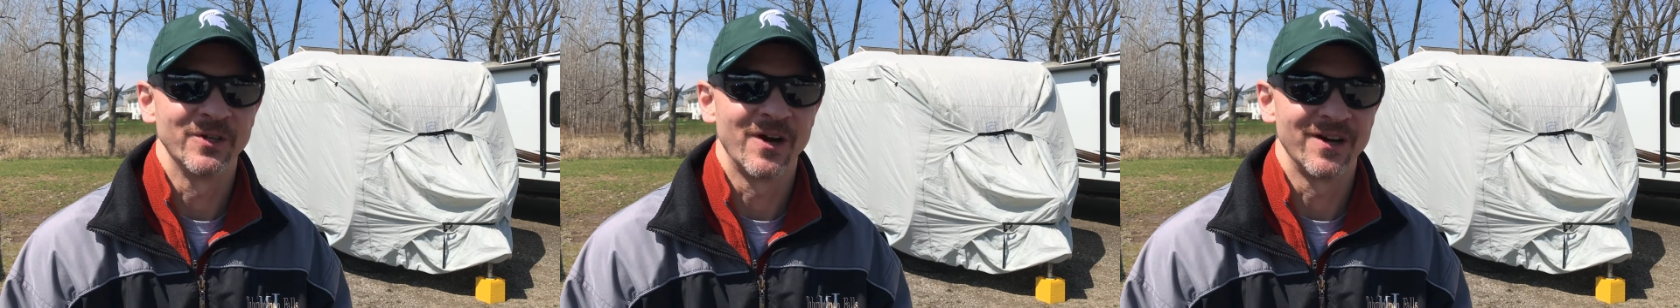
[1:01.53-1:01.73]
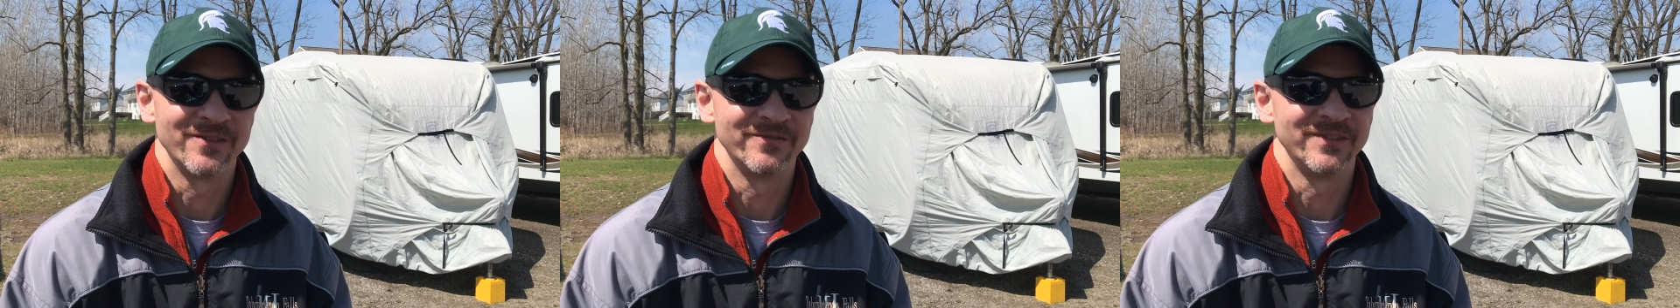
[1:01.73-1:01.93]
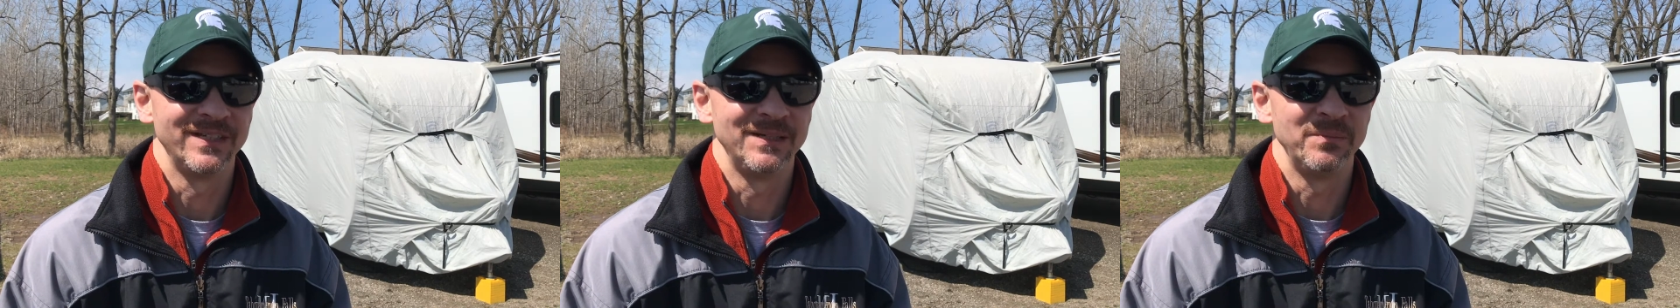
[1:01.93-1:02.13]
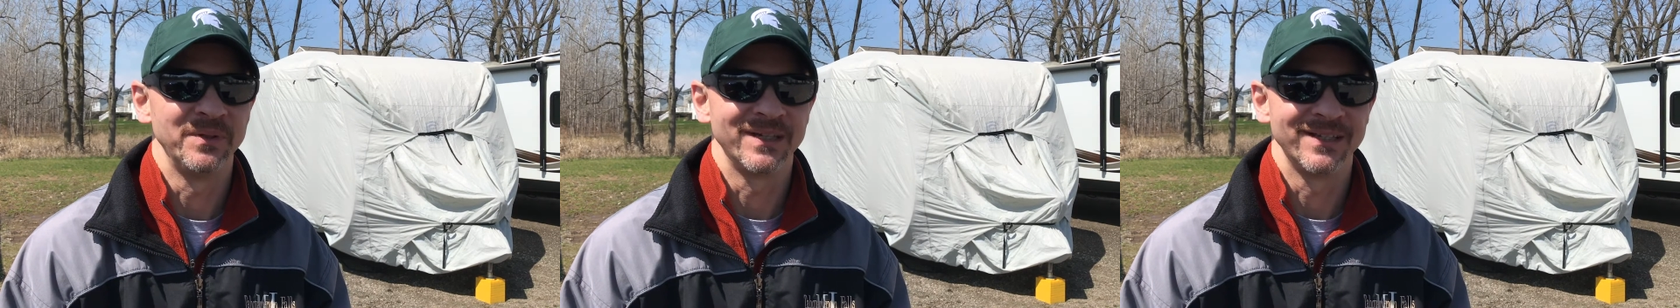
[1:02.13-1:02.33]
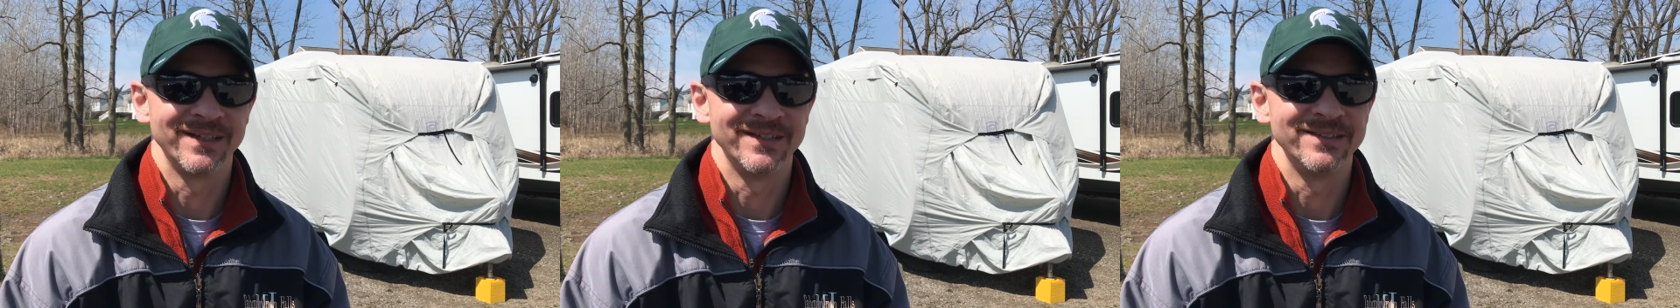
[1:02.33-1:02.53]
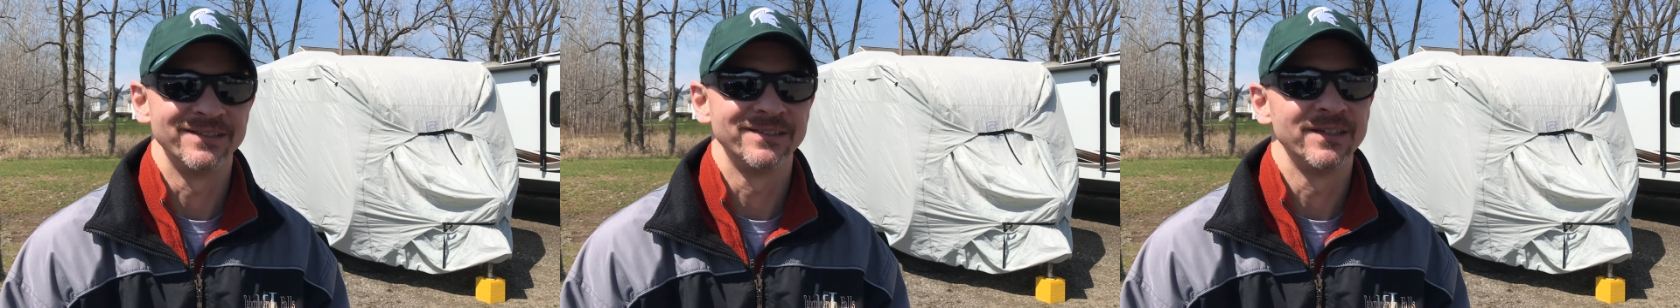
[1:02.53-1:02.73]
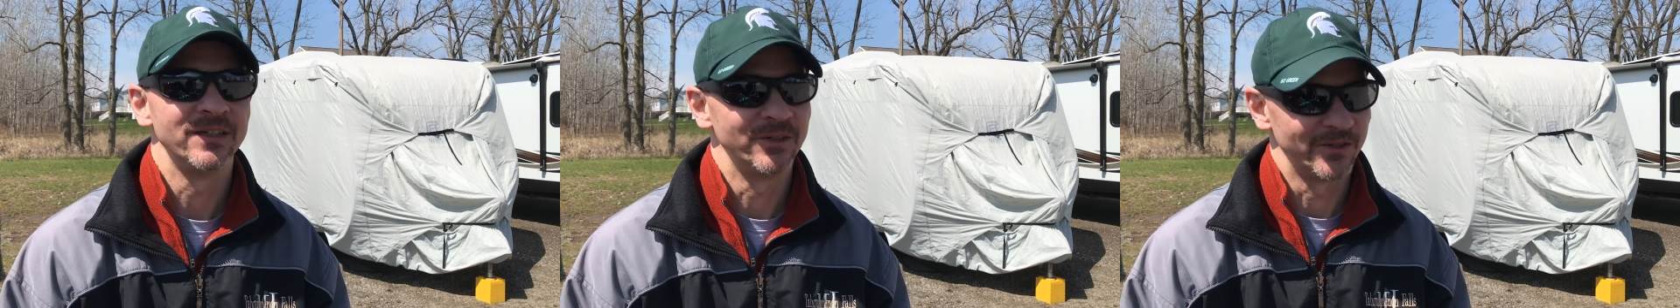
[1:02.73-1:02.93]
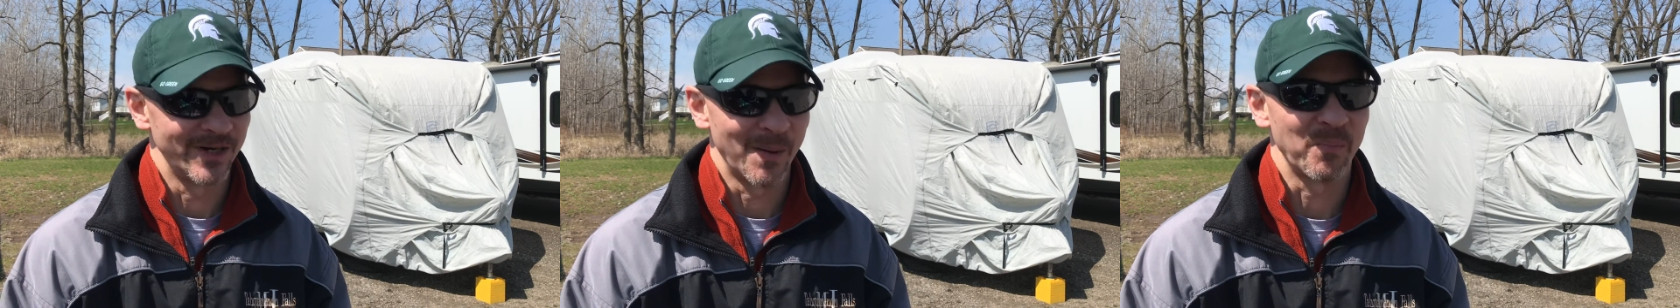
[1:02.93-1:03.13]
RV because
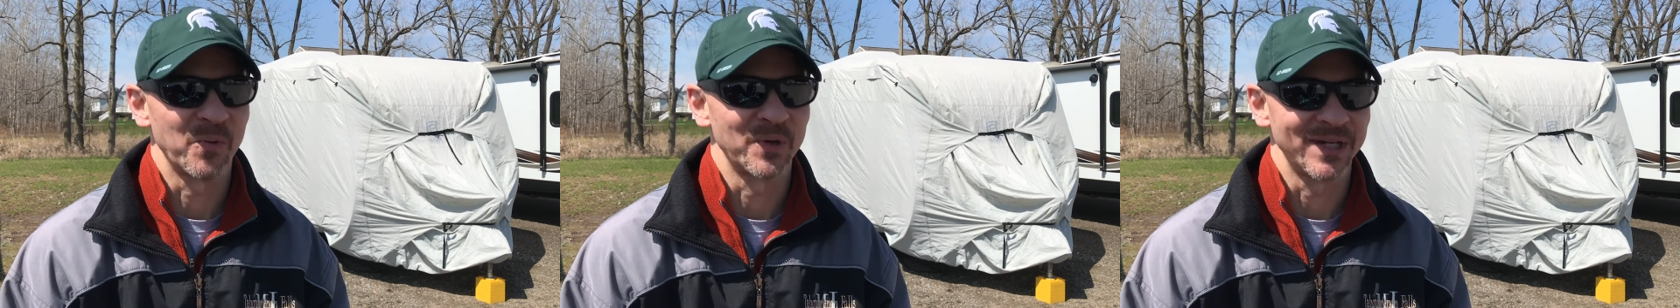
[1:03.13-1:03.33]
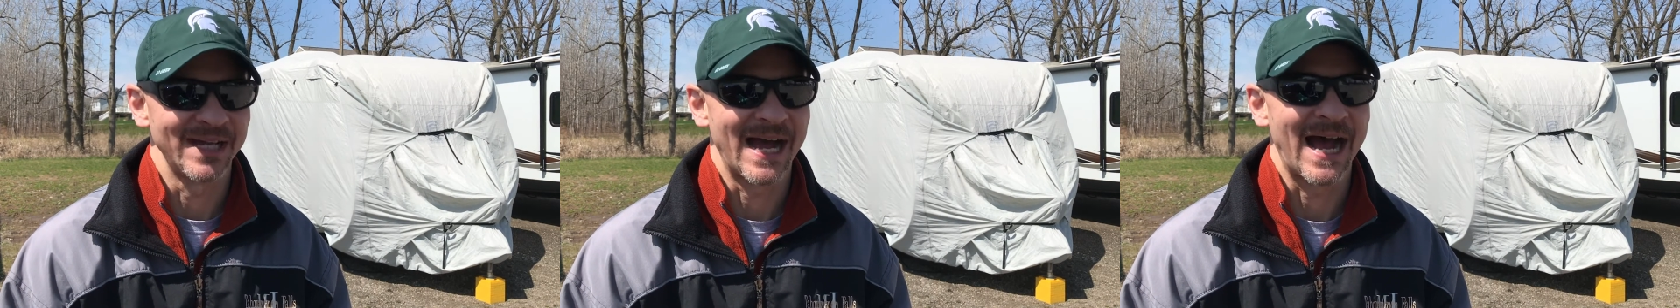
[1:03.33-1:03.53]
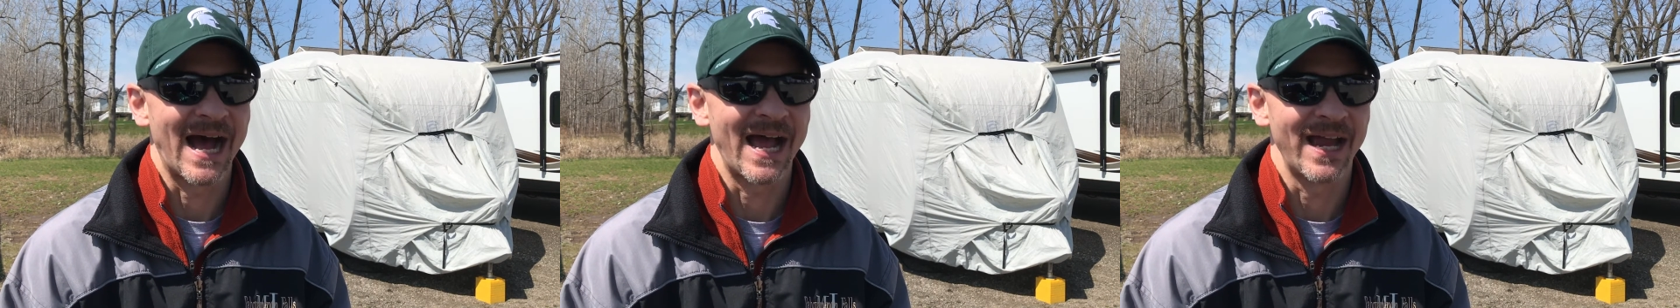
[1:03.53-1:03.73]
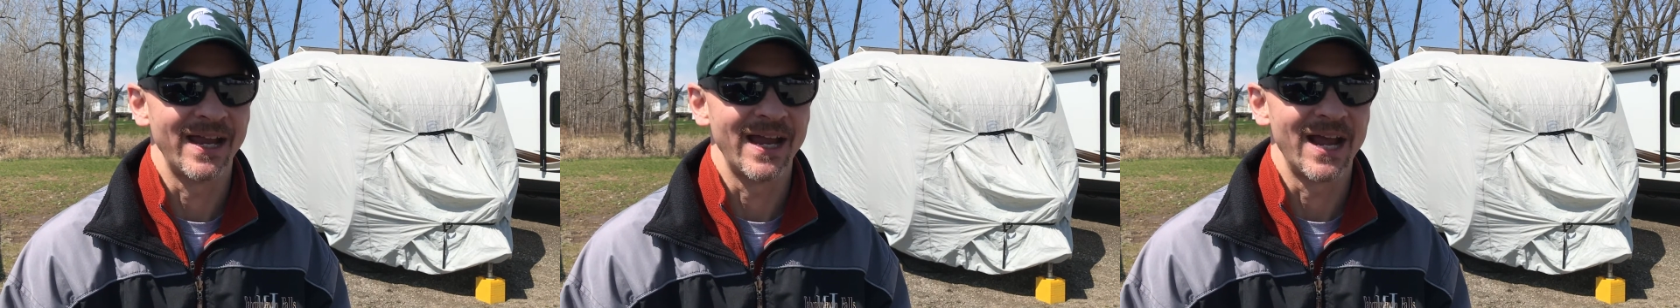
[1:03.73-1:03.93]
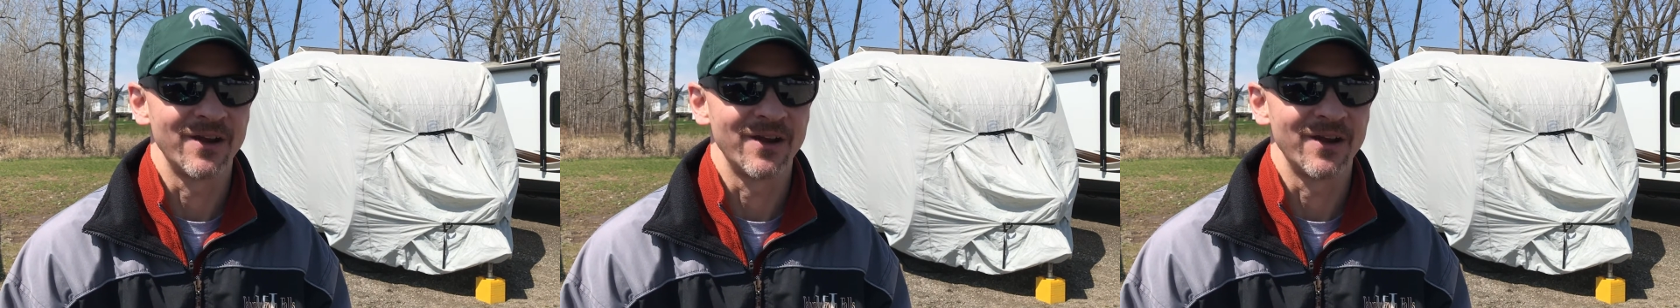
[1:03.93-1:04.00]
you're up pretty high and